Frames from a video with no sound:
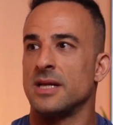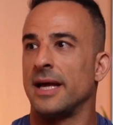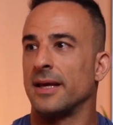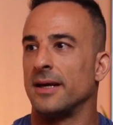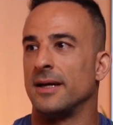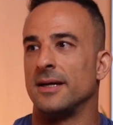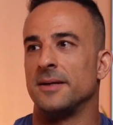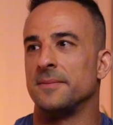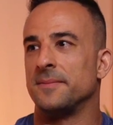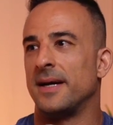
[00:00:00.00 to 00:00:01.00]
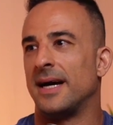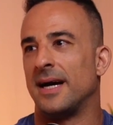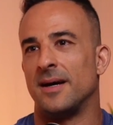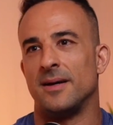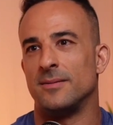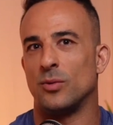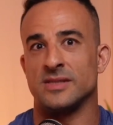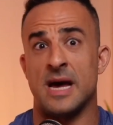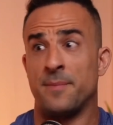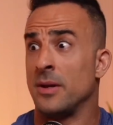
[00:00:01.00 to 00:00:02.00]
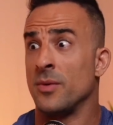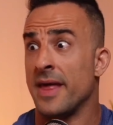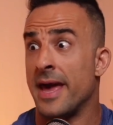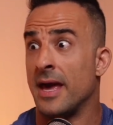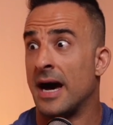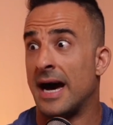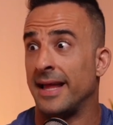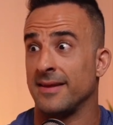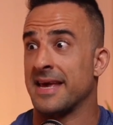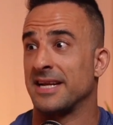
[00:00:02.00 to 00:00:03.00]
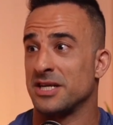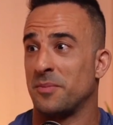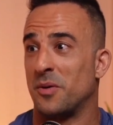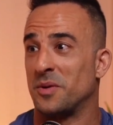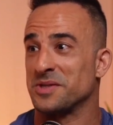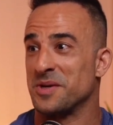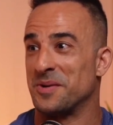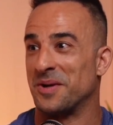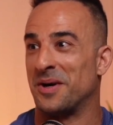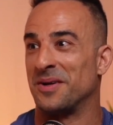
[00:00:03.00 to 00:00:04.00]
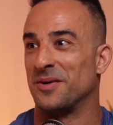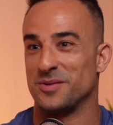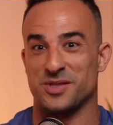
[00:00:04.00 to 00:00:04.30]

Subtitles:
it's like what's happening with the AI to catch up on what's going on, or